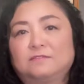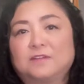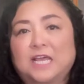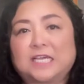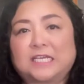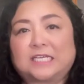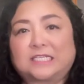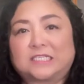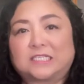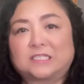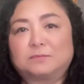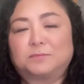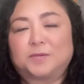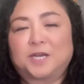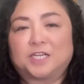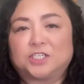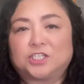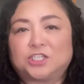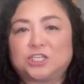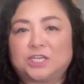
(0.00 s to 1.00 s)
like a
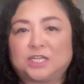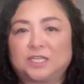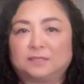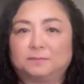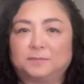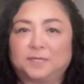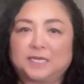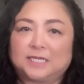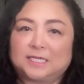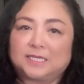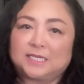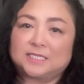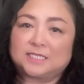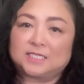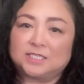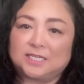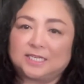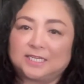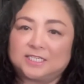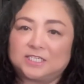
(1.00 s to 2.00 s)
spreadsheet, but it is
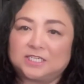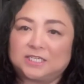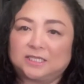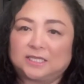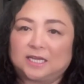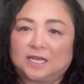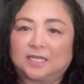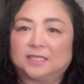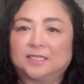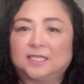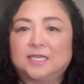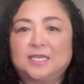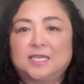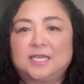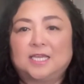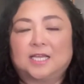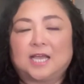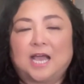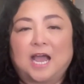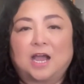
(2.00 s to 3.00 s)
digital.
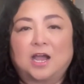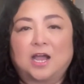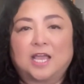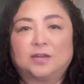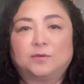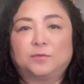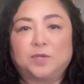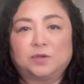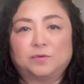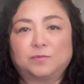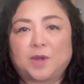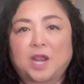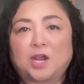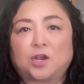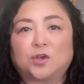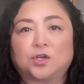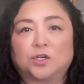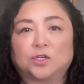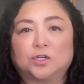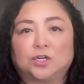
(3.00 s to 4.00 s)
And we
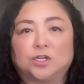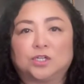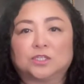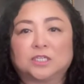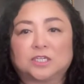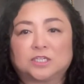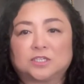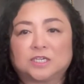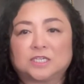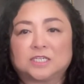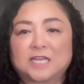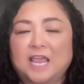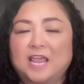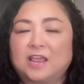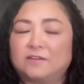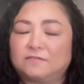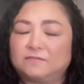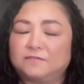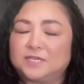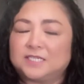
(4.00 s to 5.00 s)
record all the
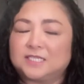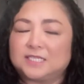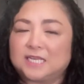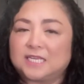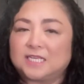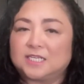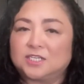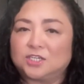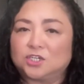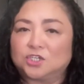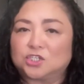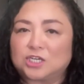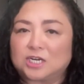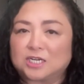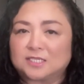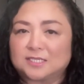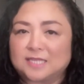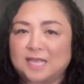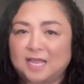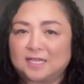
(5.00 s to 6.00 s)
every single
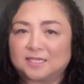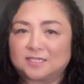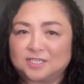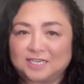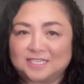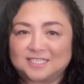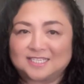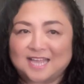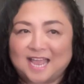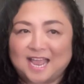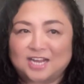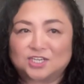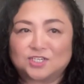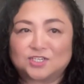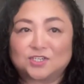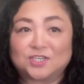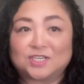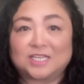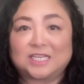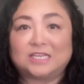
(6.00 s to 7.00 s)

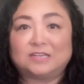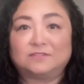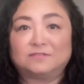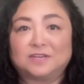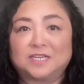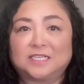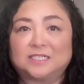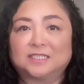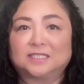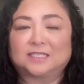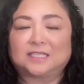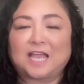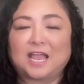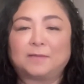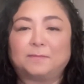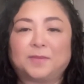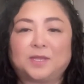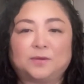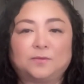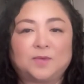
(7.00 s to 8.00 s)
transaction in real
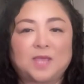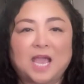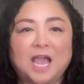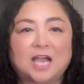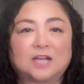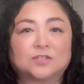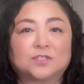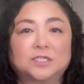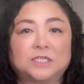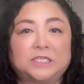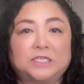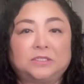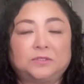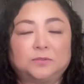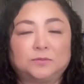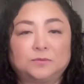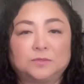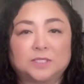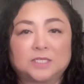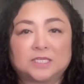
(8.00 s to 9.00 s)
time, and we actually
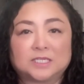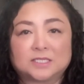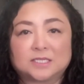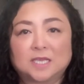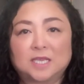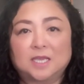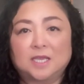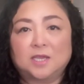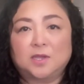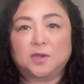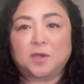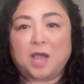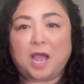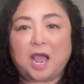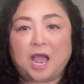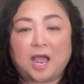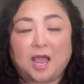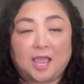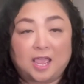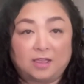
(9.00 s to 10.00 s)
do this
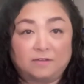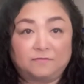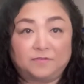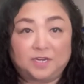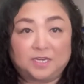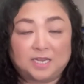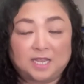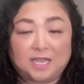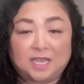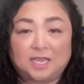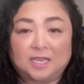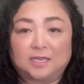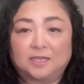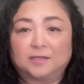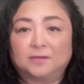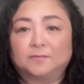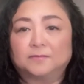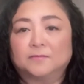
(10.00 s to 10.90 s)
every day.